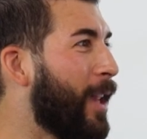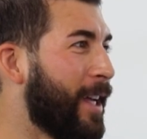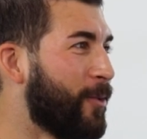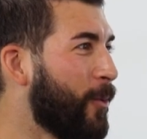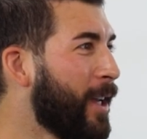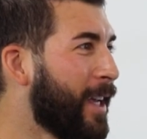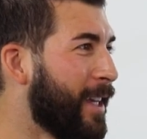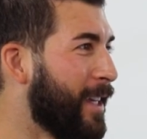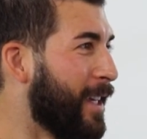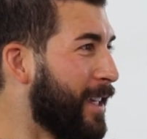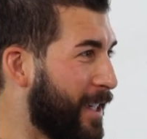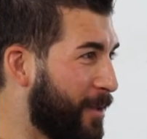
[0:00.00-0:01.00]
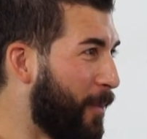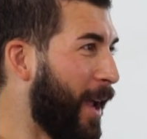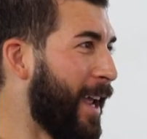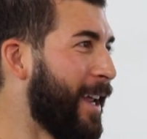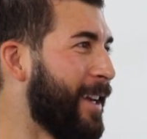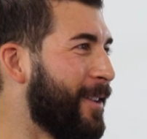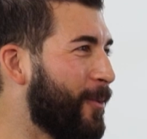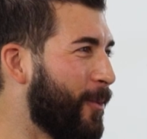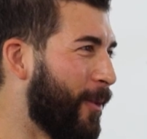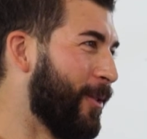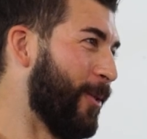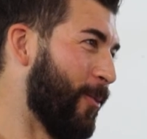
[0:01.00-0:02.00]
last weekend, Spain
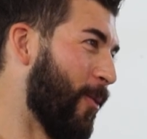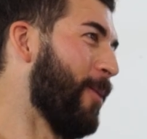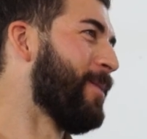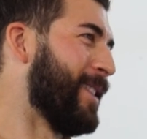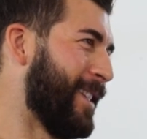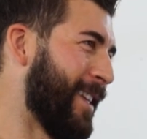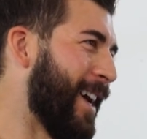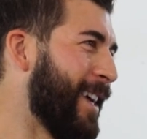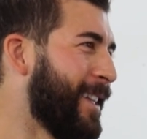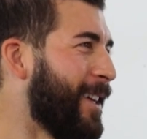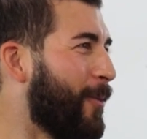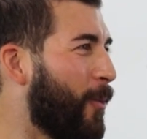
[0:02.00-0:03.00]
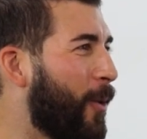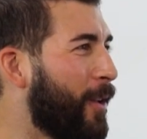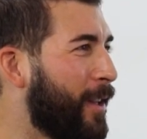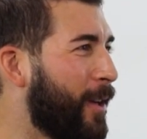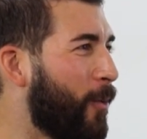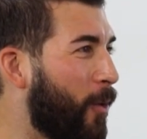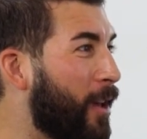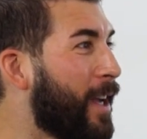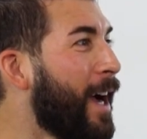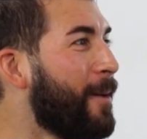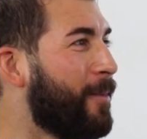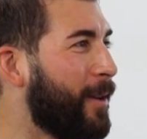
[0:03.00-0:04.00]
on the women's side won the World
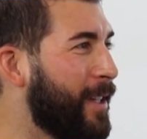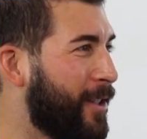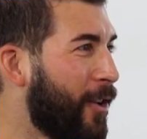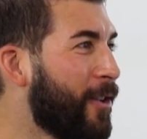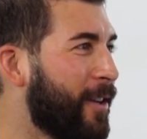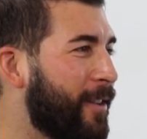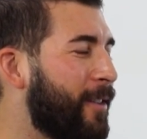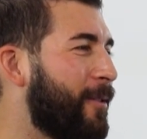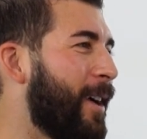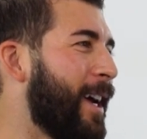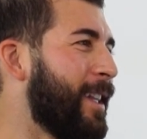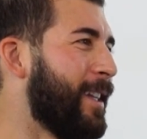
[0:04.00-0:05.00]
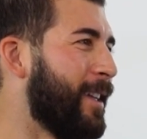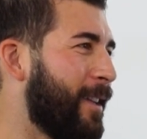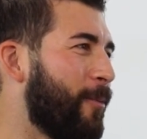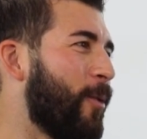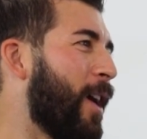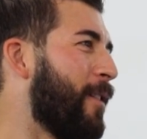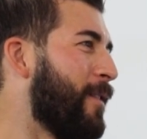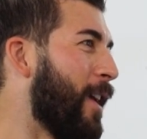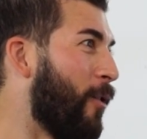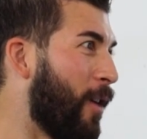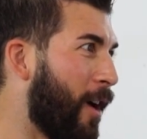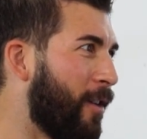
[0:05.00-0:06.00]
Cup in soccer, right? And then we have
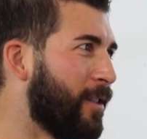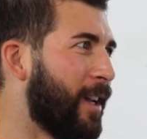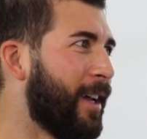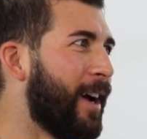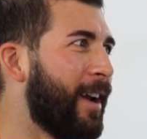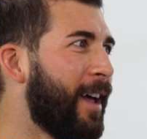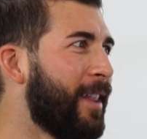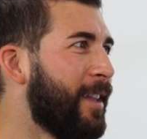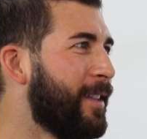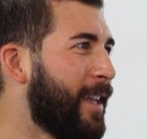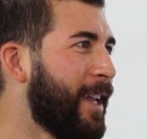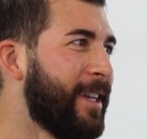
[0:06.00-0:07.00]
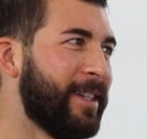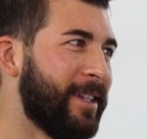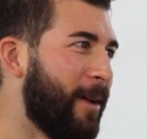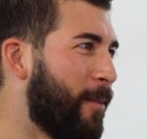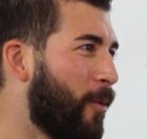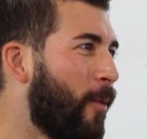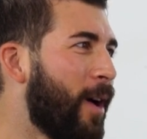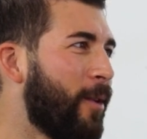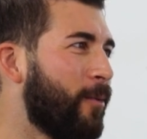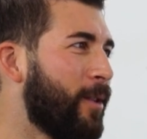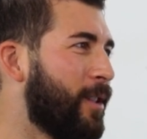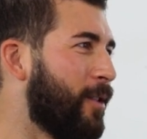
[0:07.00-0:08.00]
now Carlos Alcaraz in tennis,
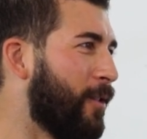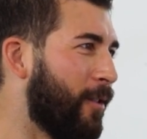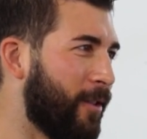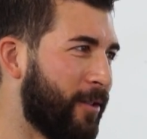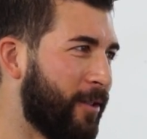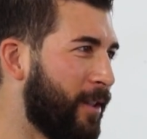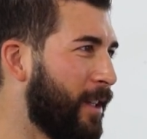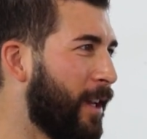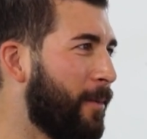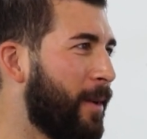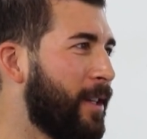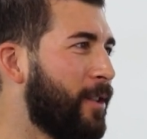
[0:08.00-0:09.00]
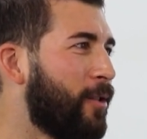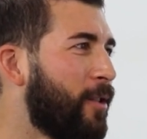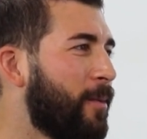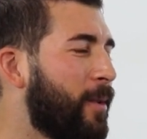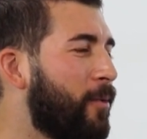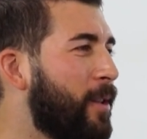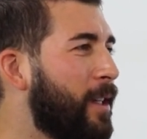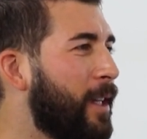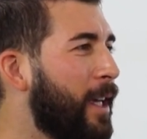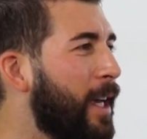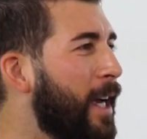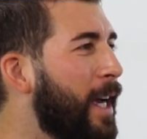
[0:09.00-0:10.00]
#1, which also did an amazing tournament recently.